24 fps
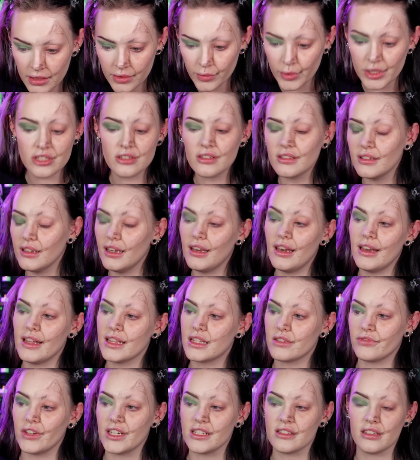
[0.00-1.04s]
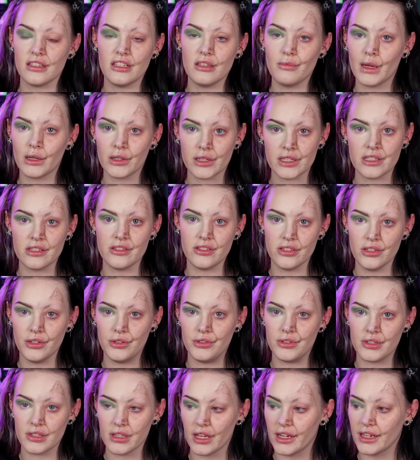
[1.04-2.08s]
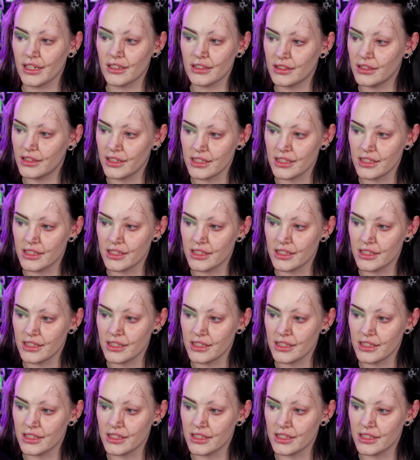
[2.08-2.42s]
Which, let's face it, you married to Zeus, like,